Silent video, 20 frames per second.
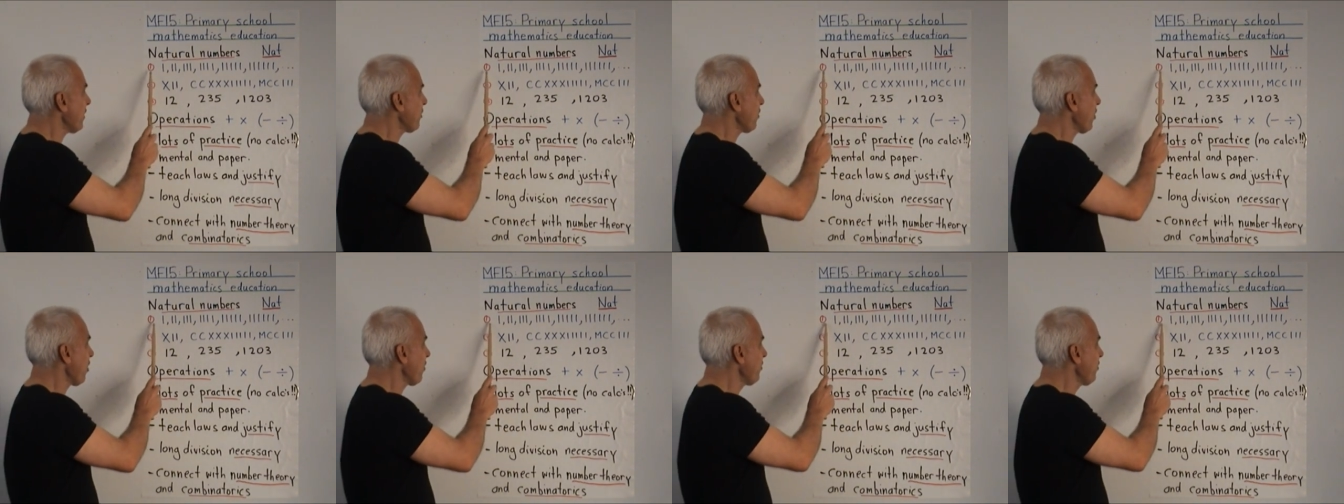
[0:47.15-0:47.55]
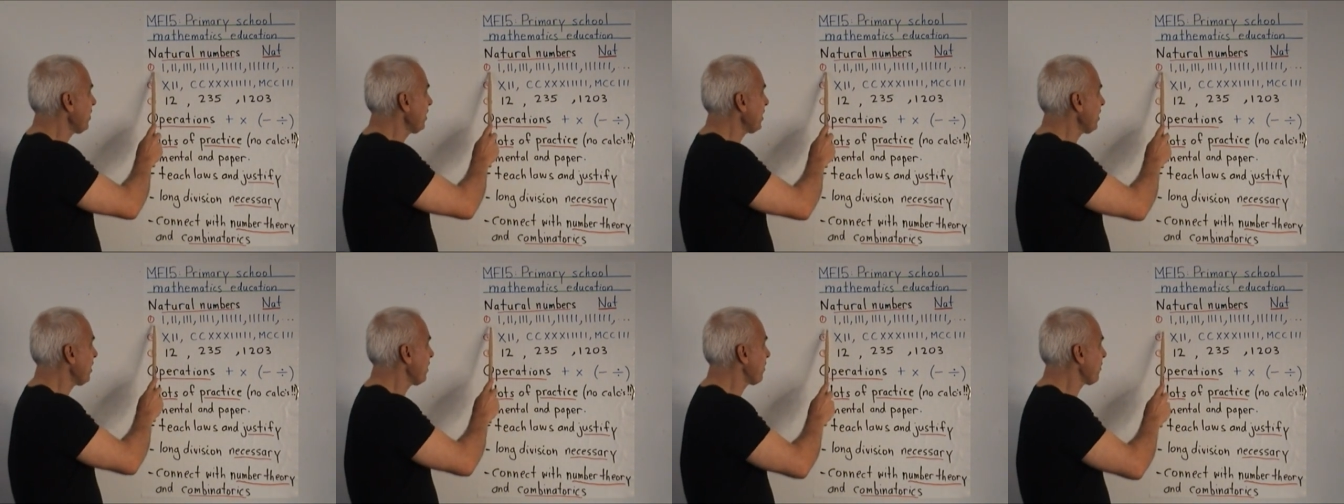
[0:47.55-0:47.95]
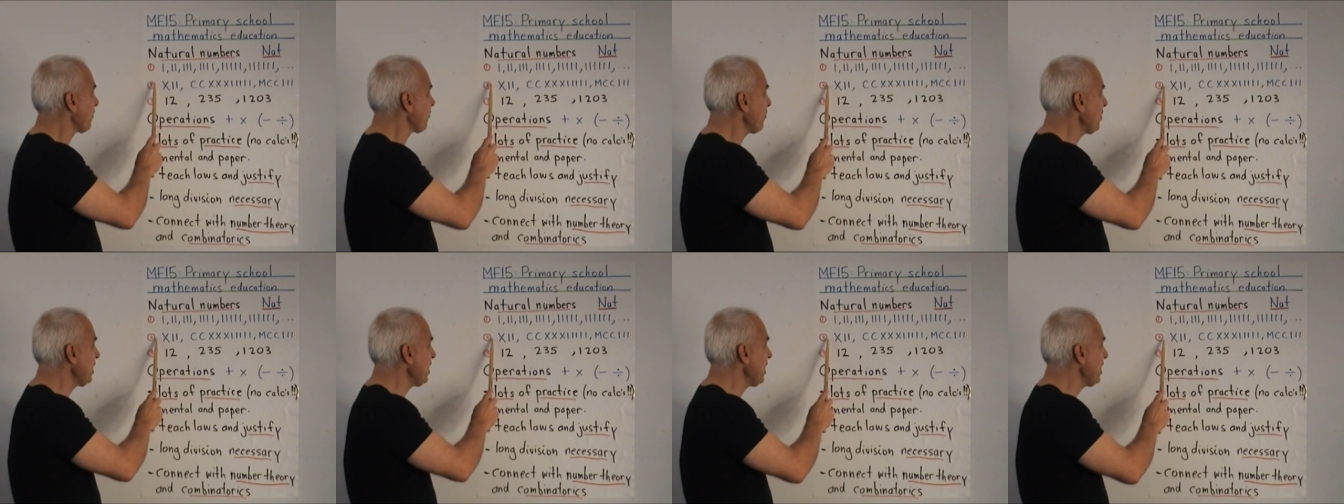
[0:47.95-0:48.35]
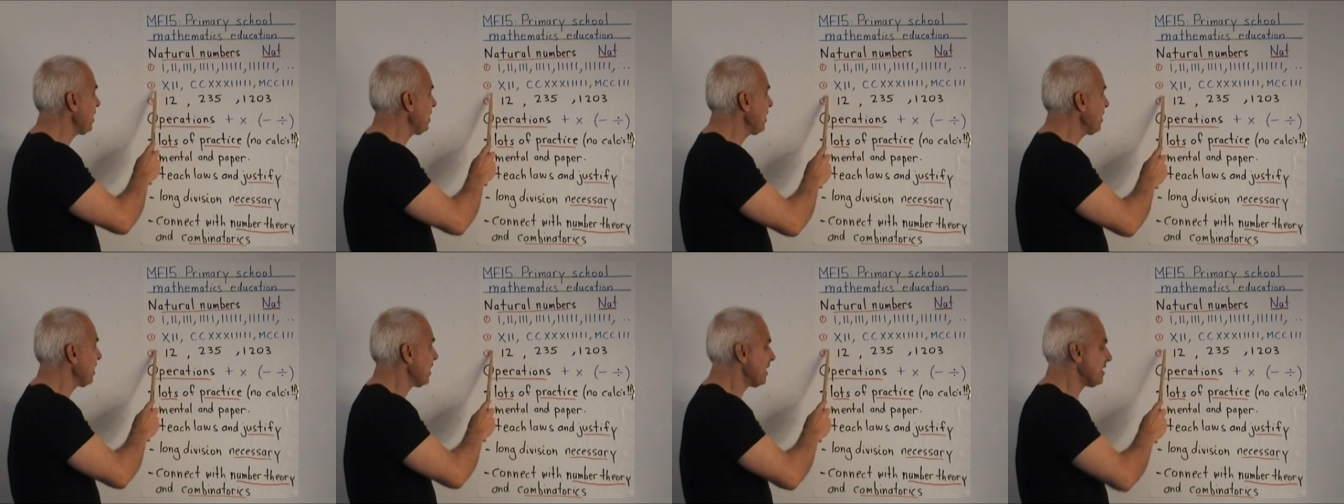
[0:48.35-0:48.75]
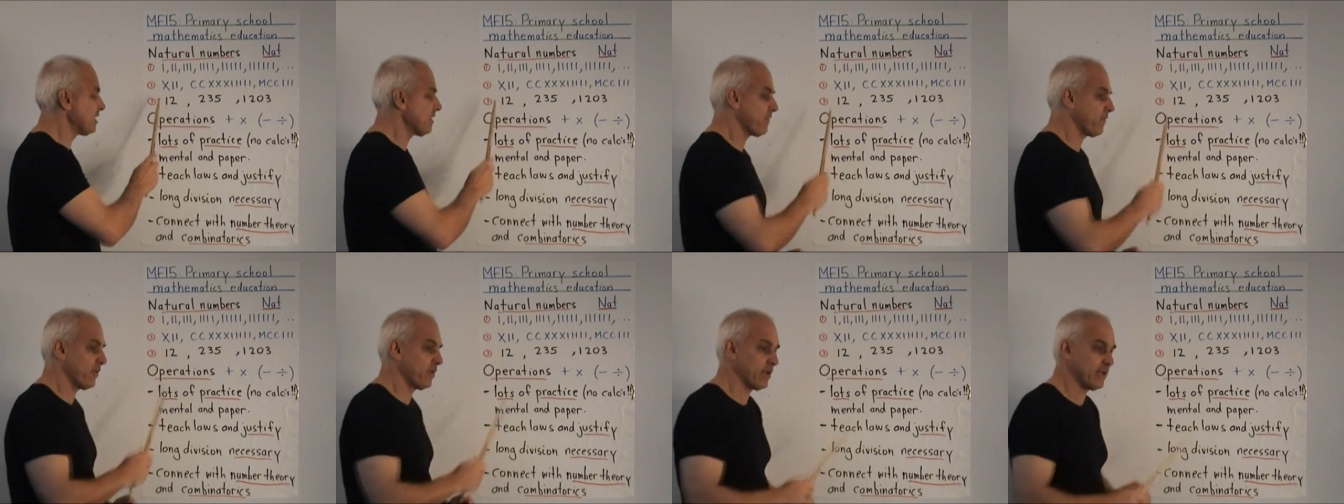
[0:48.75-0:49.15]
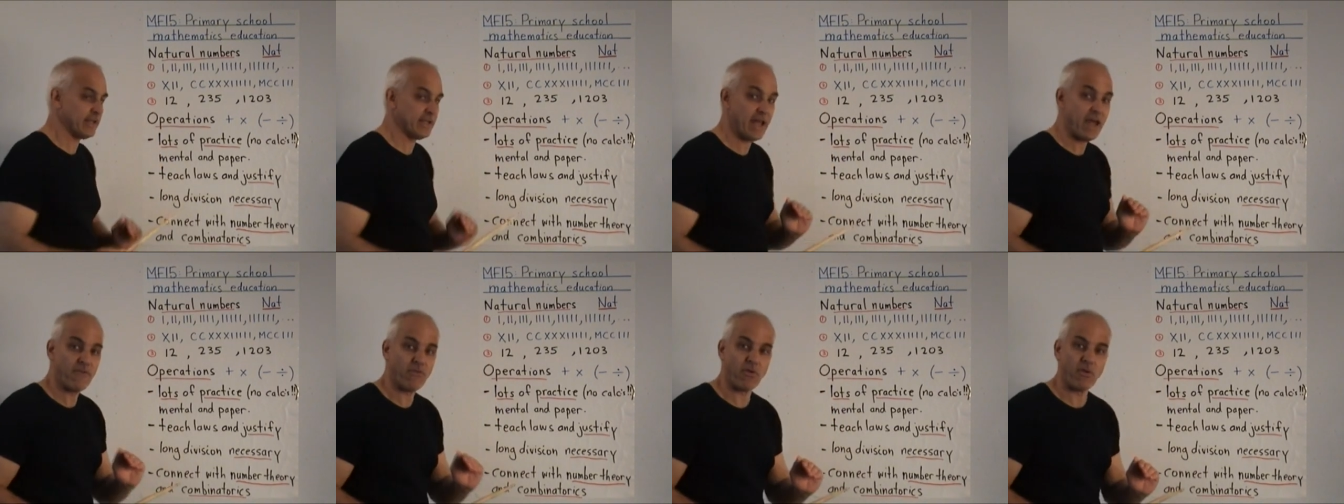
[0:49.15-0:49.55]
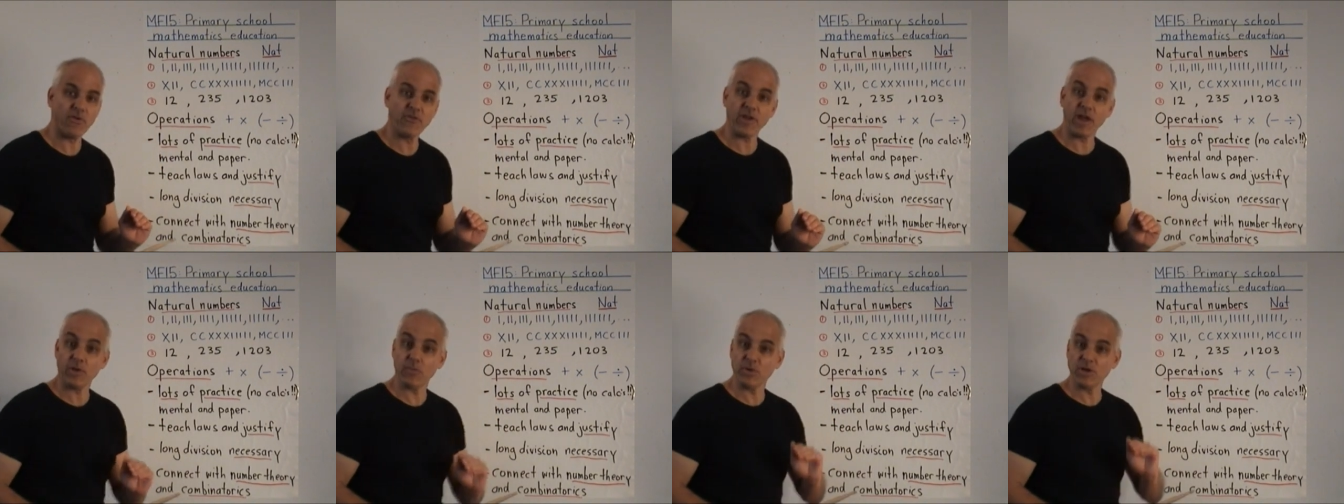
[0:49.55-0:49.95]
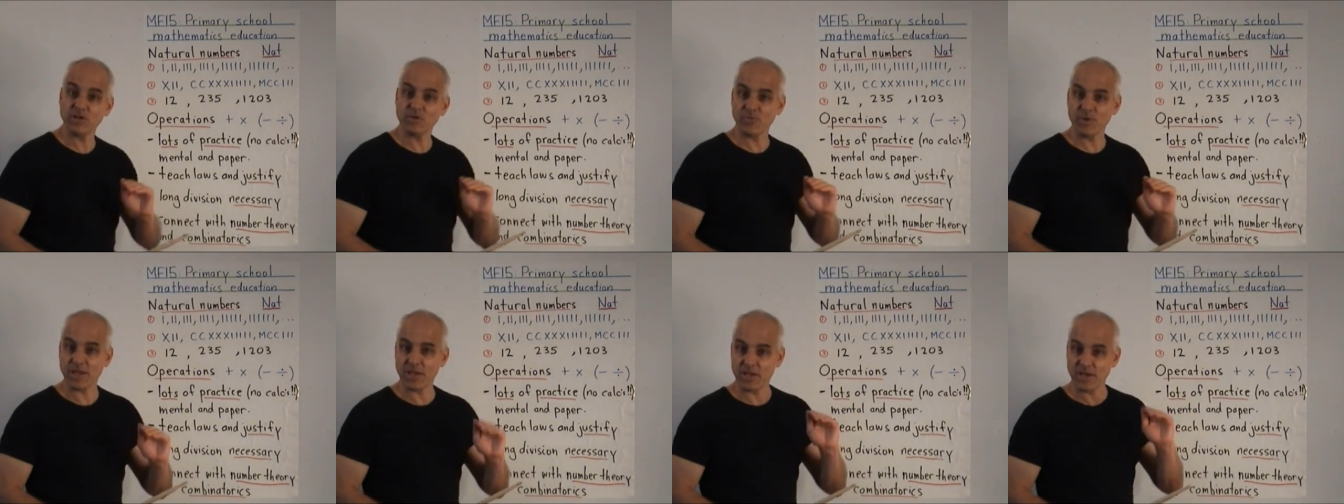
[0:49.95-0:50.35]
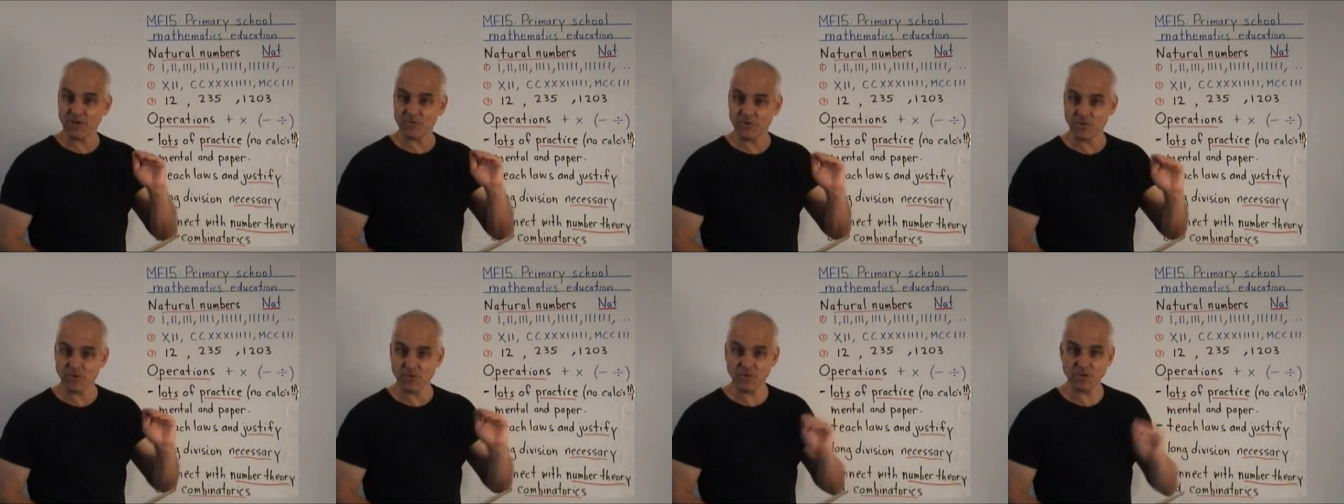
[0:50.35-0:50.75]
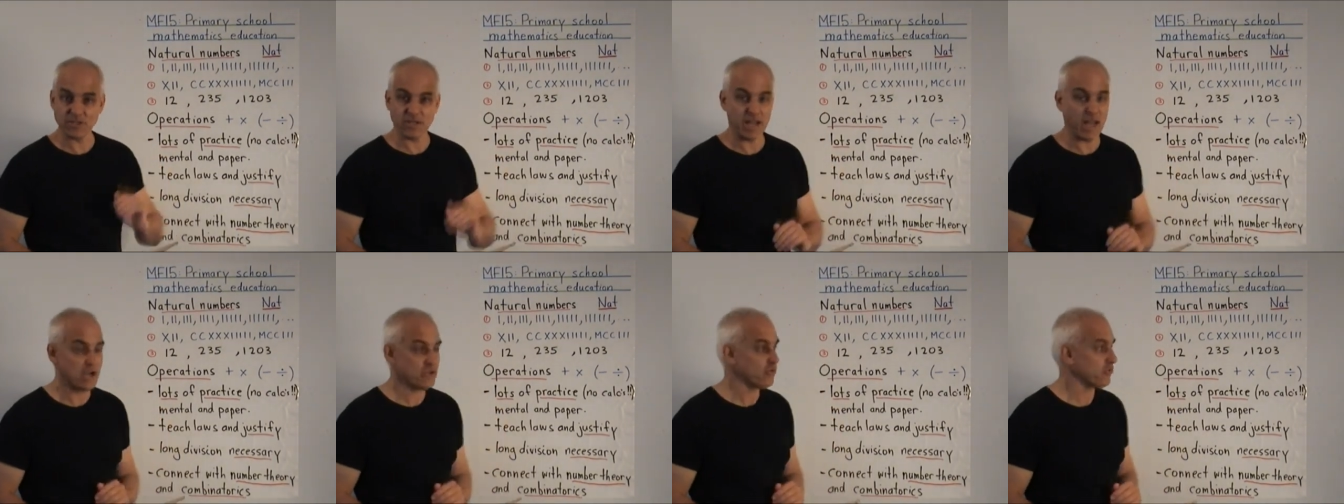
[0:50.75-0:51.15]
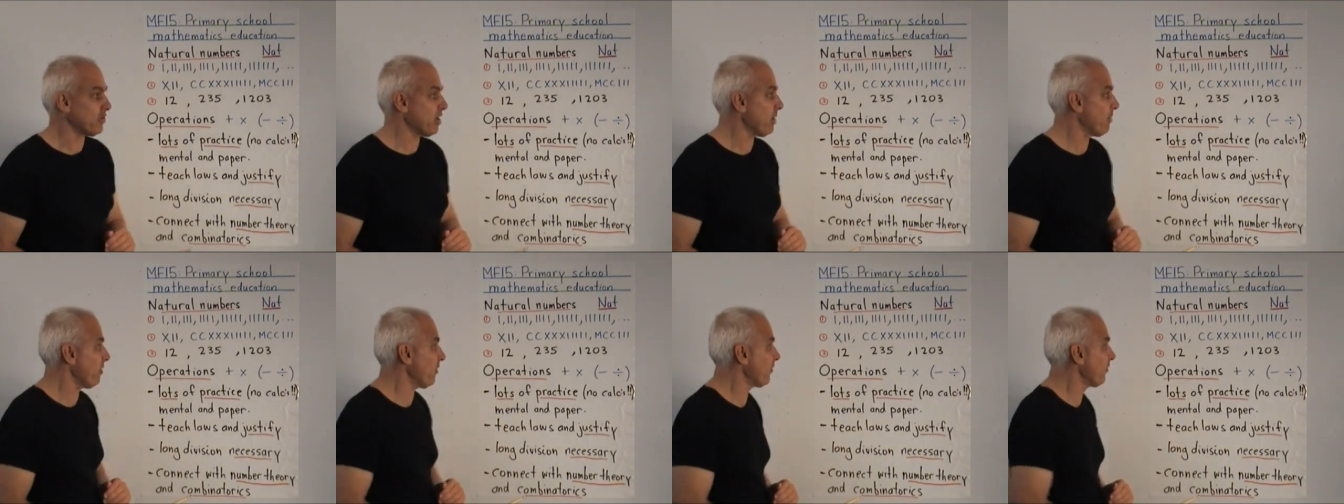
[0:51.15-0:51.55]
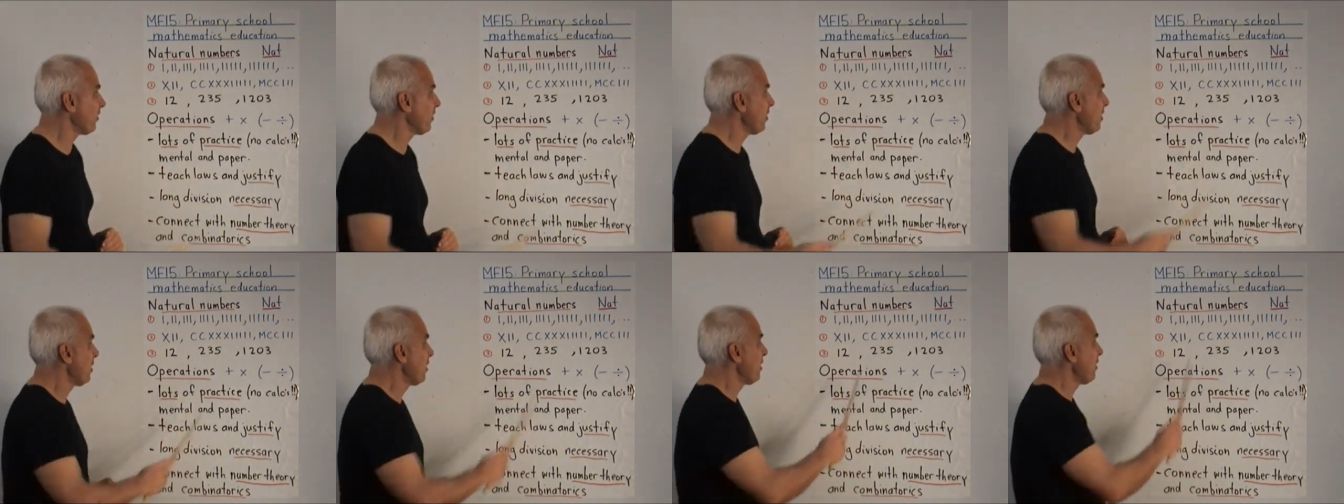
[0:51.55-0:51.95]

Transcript: that there are really three different levels at which we can introduce natural numbers.